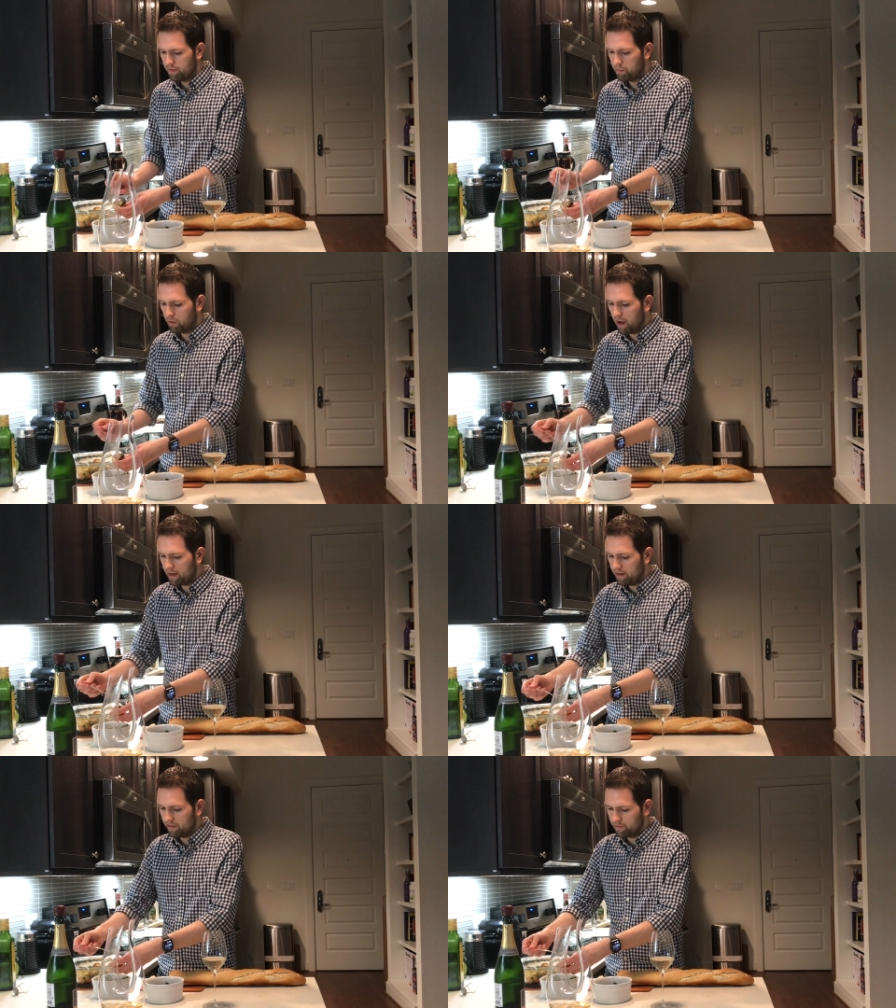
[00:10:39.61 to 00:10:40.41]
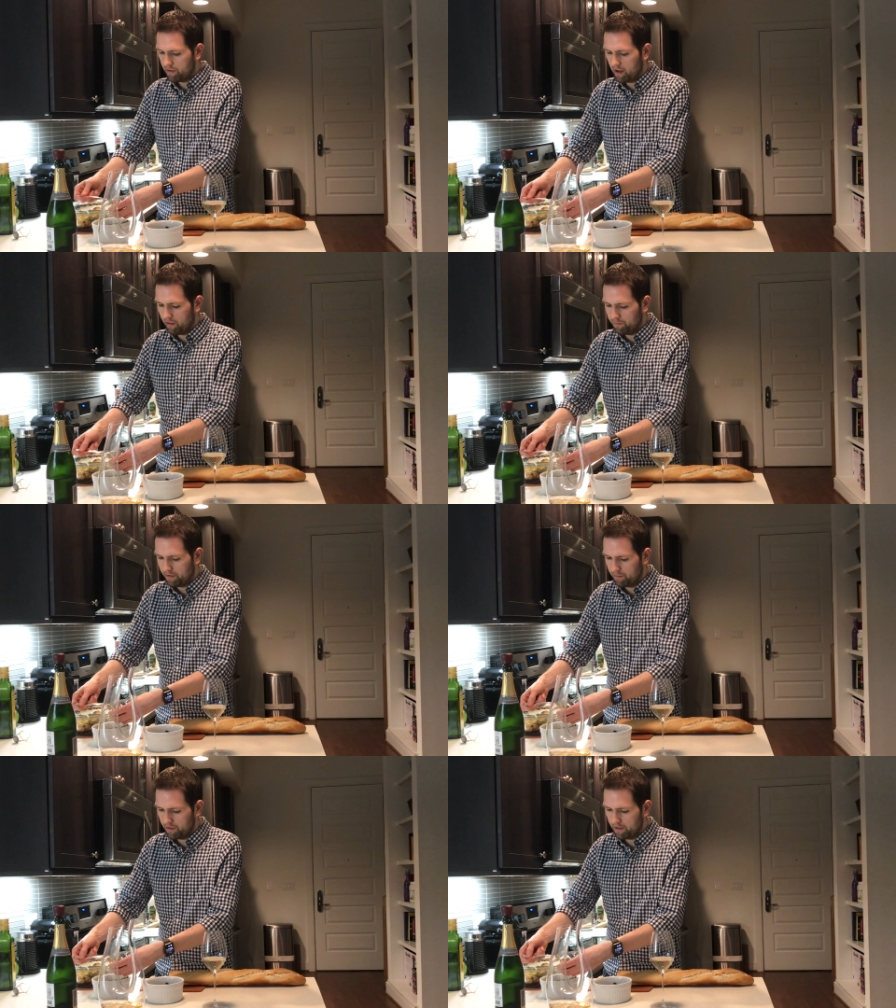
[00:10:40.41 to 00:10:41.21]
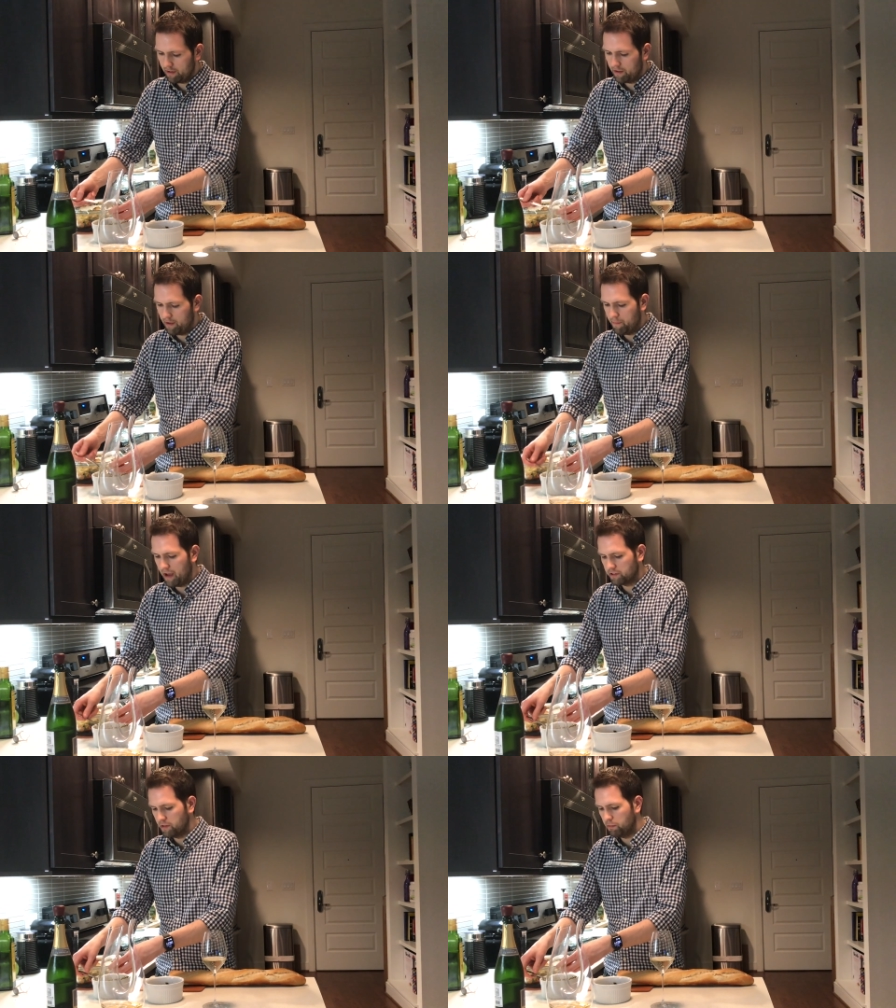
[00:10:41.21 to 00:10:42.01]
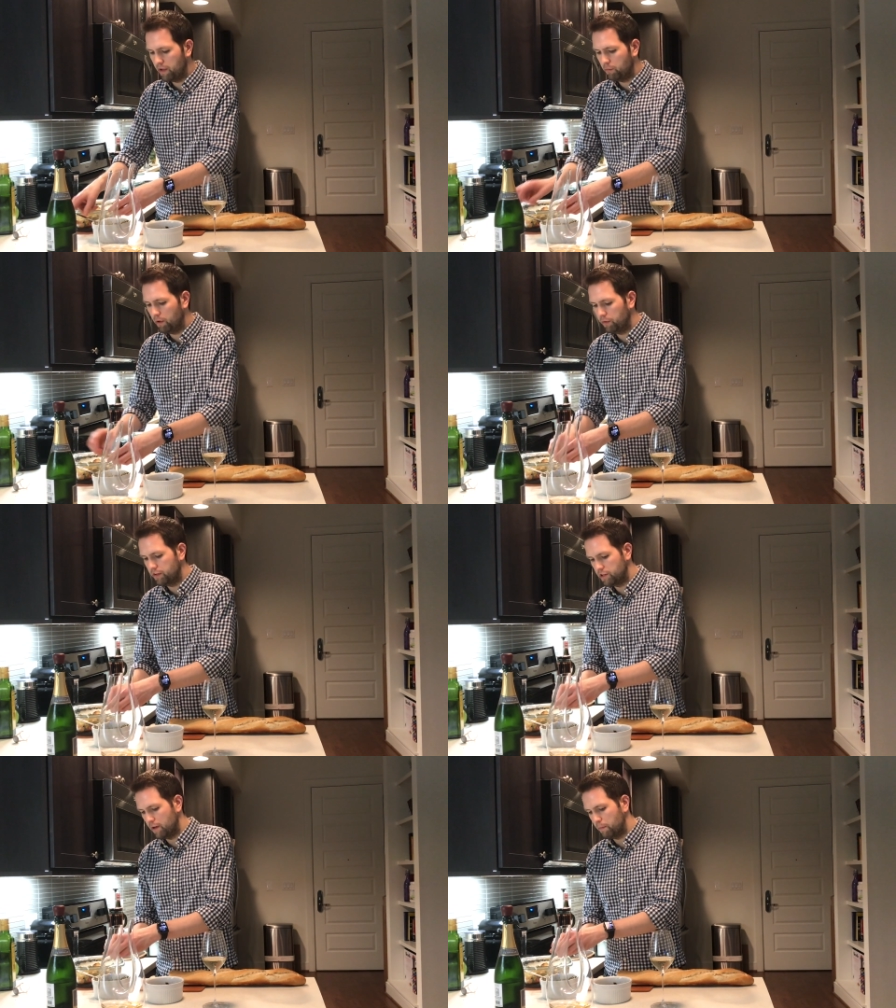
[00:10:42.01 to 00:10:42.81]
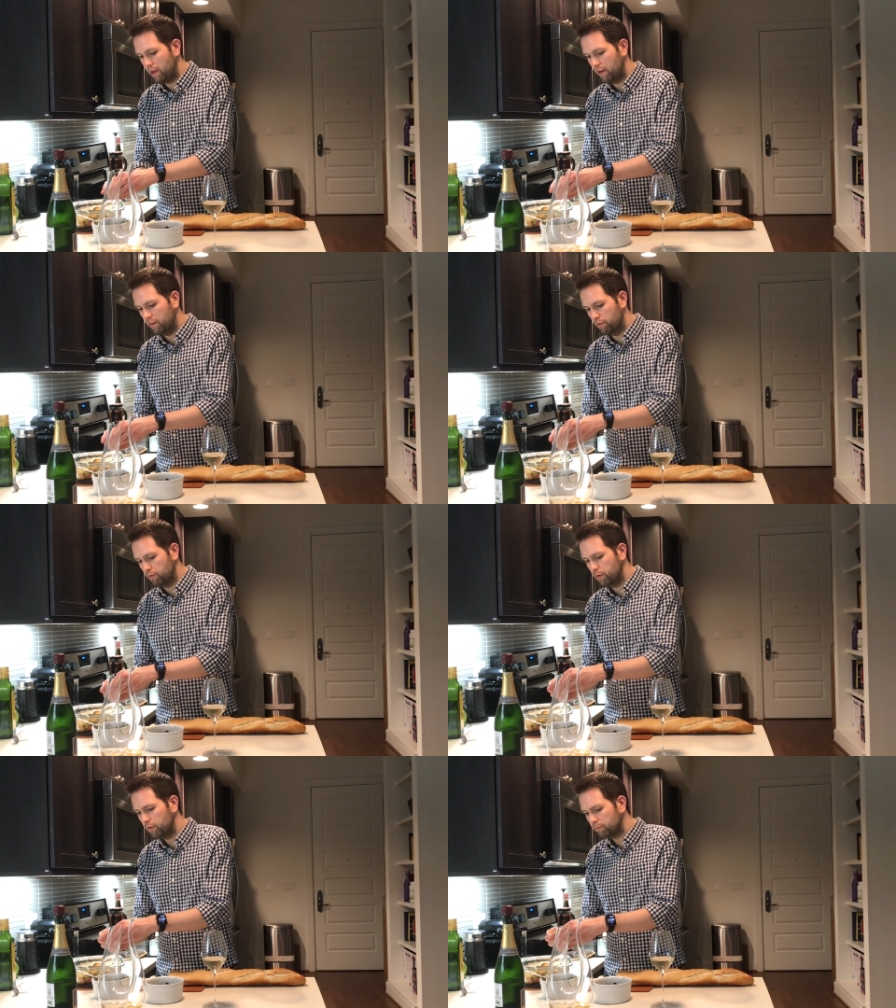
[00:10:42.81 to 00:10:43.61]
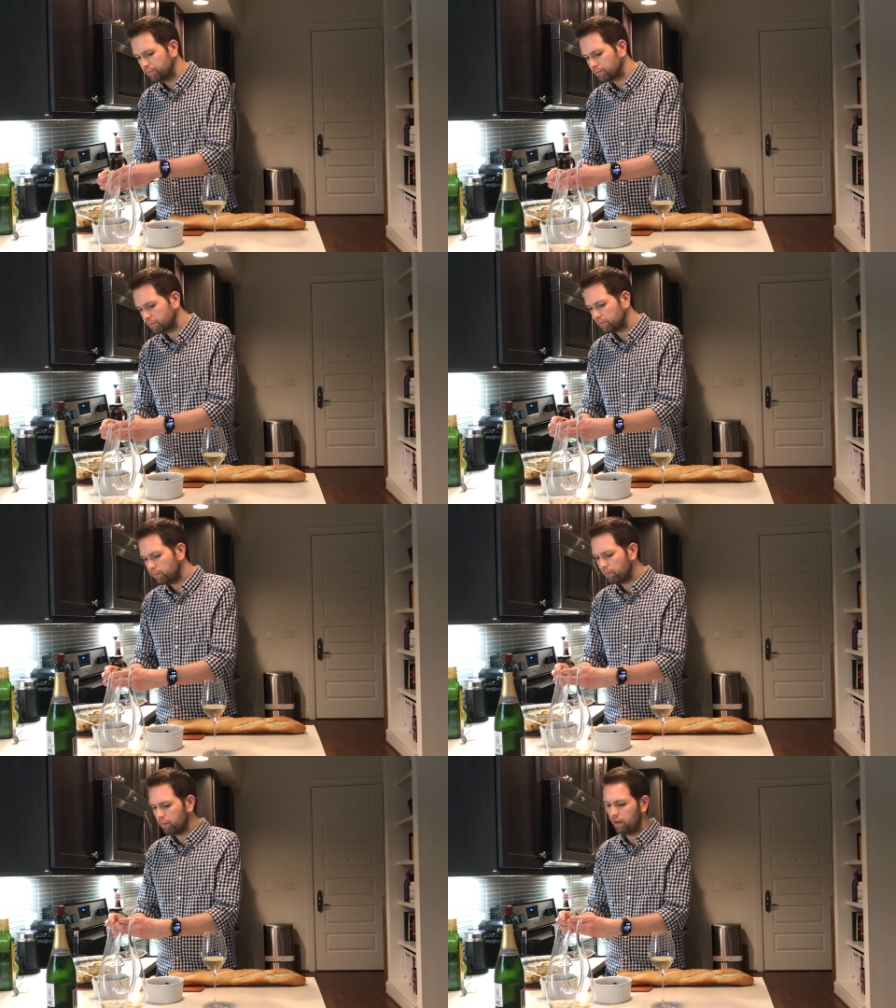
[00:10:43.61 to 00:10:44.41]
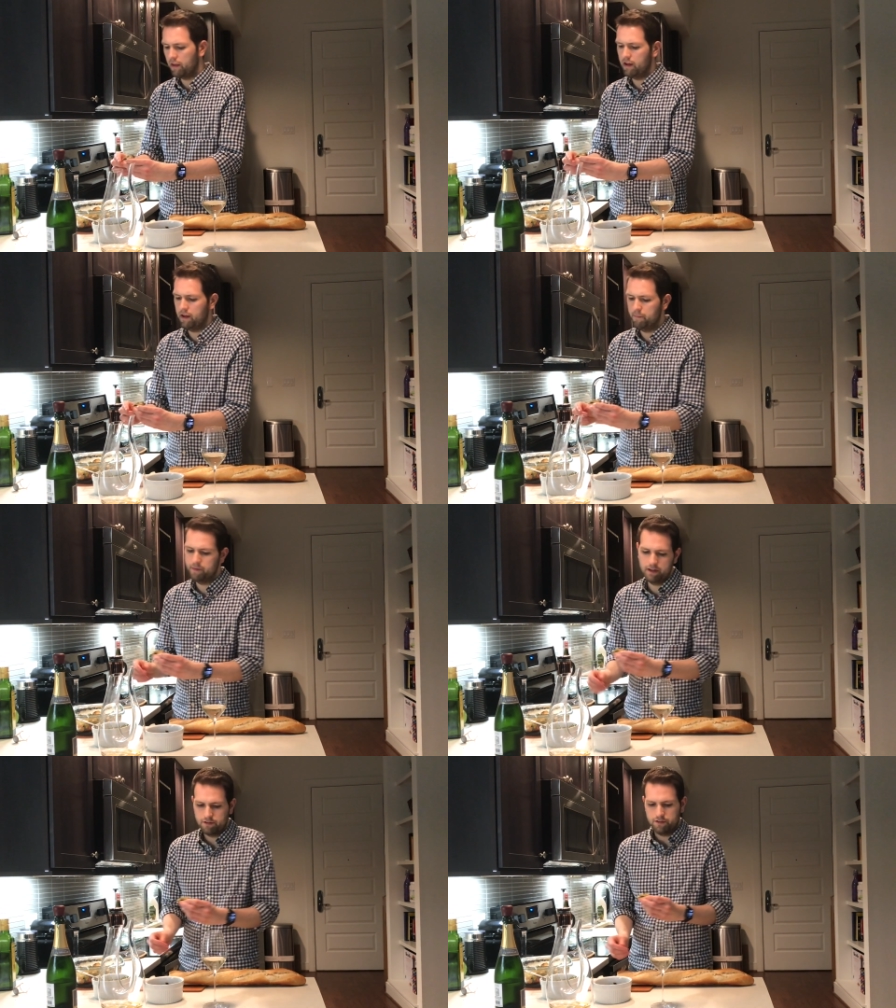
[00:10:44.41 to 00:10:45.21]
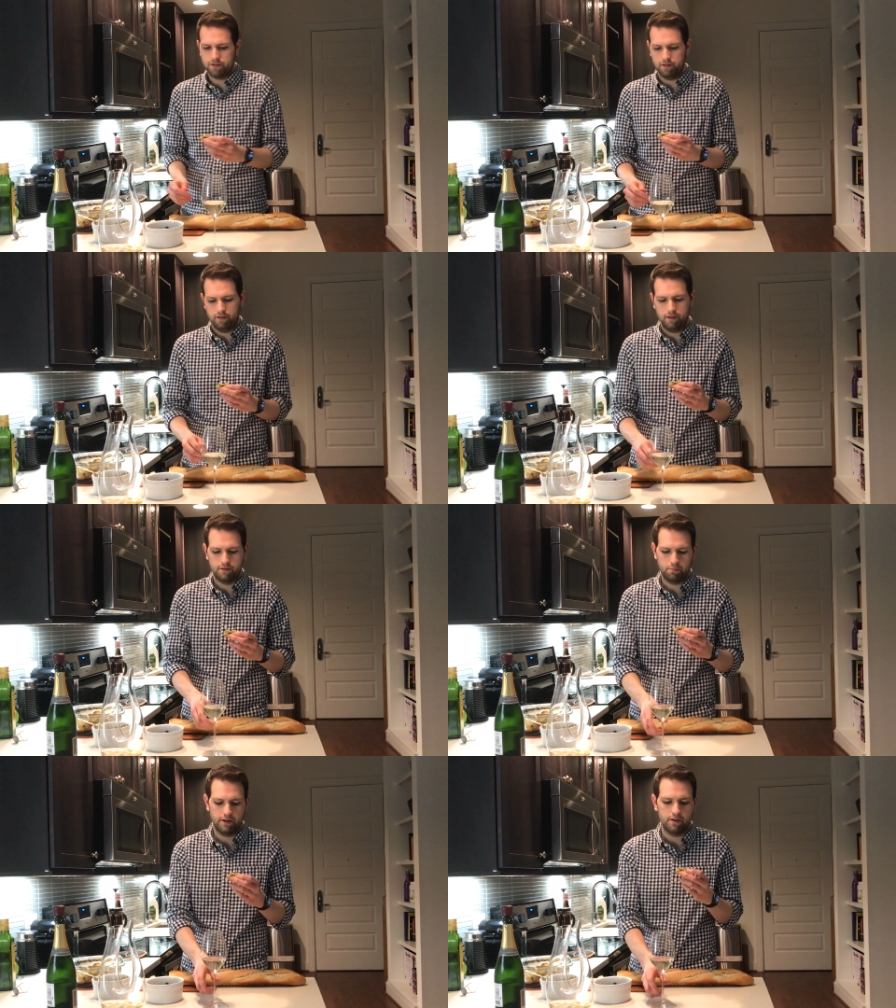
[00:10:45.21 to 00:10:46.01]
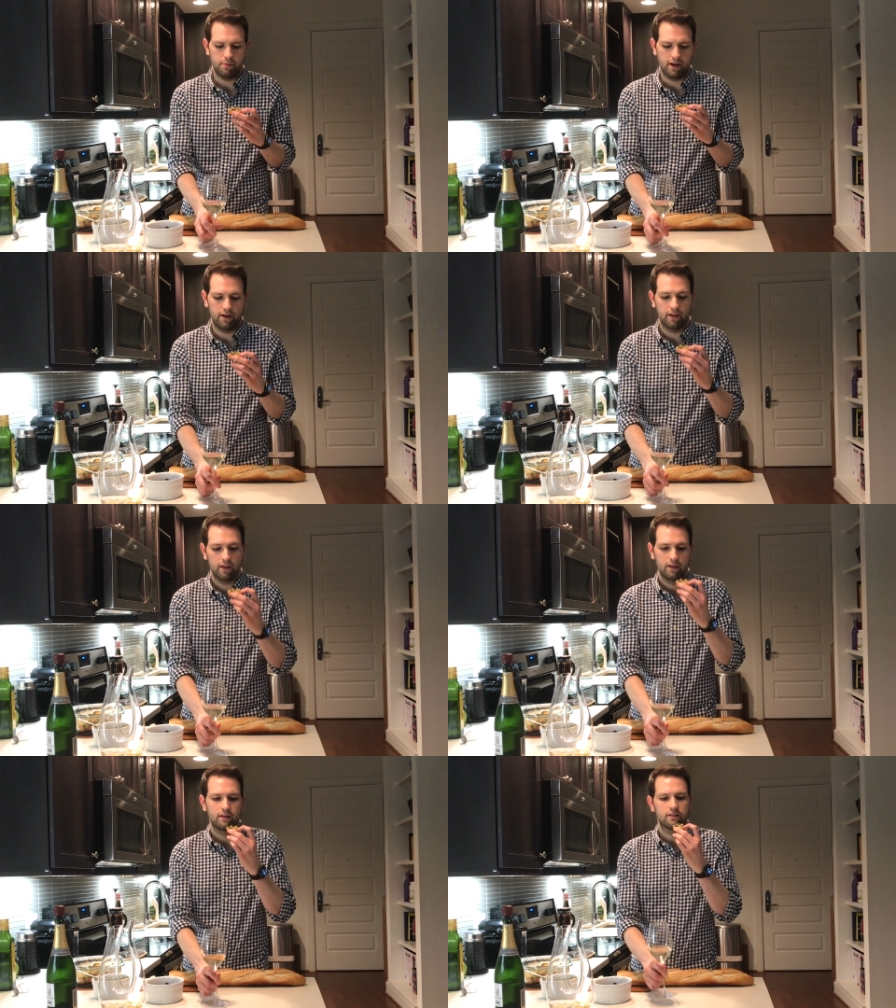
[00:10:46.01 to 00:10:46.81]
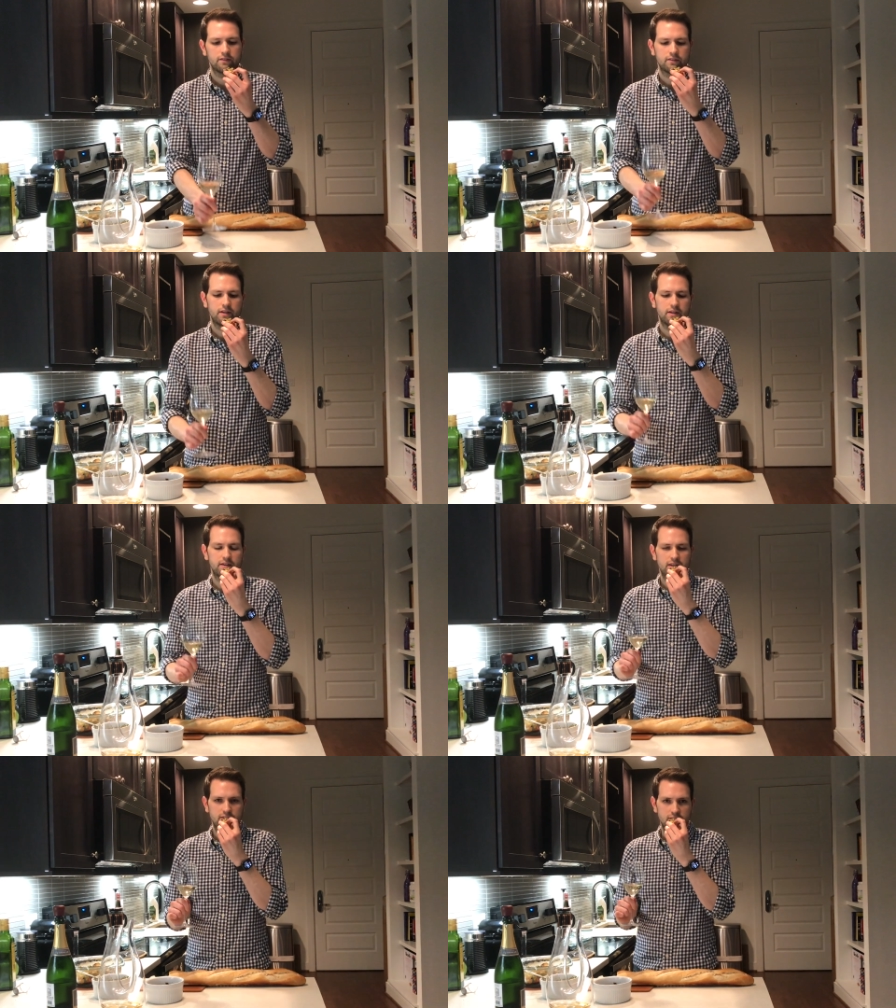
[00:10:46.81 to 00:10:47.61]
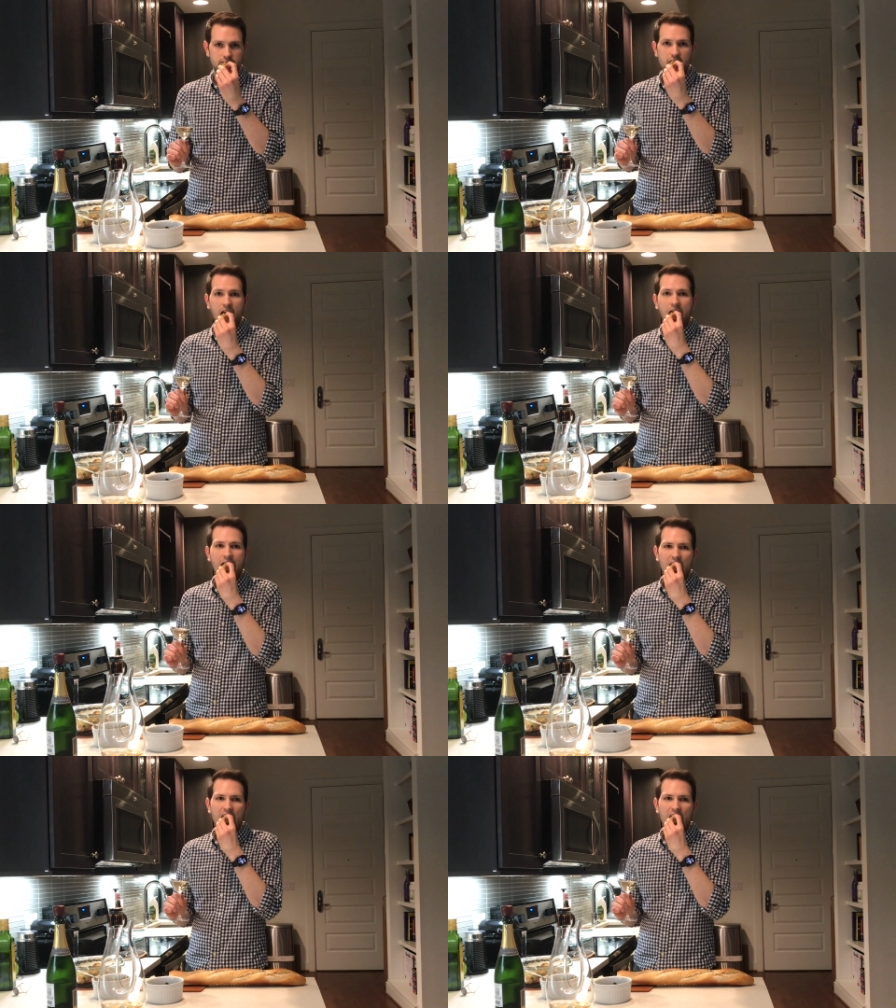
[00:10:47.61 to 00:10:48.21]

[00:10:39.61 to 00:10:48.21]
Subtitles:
The brininess of the olives and everything actually play well with the champagne and the fruit. It's a pretty good pairing. So let's take a taste and see.